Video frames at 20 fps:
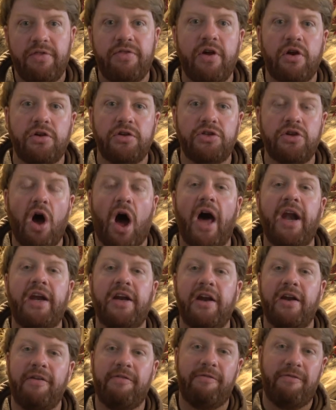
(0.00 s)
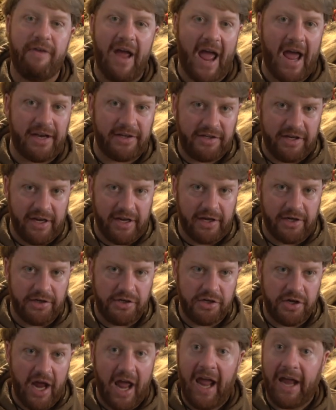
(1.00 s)
There's not an
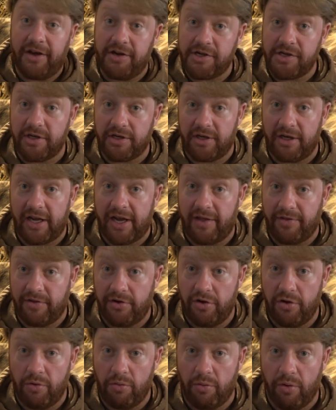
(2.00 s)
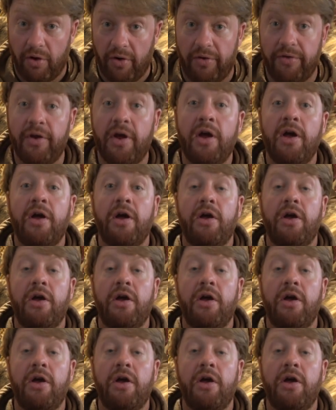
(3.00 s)
advantage anciently in the New World